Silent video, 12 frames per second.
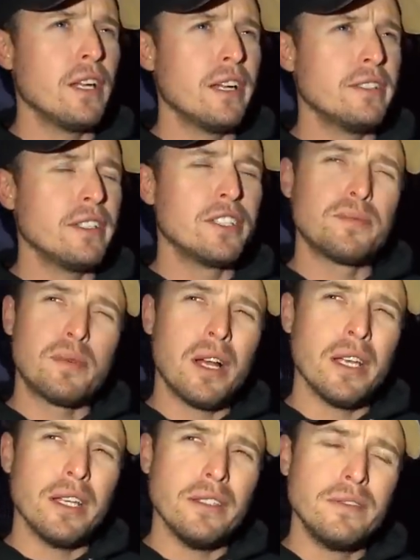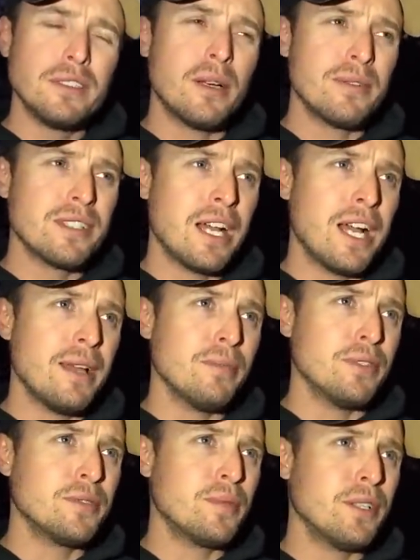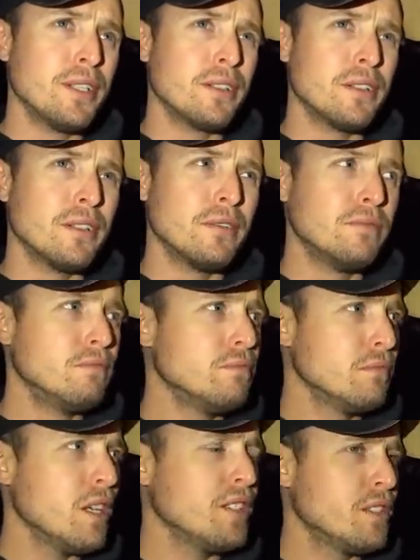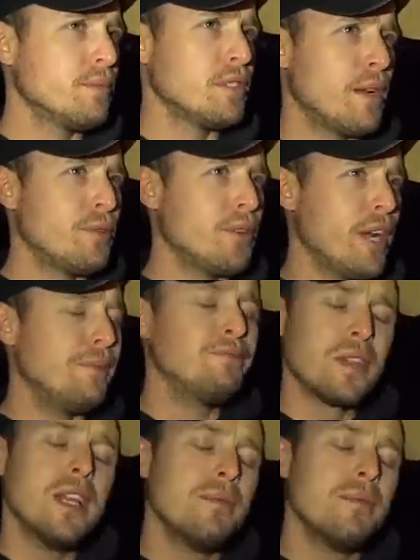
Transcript: in the United States, it's probably summertime or spring or probably summertime where you're at.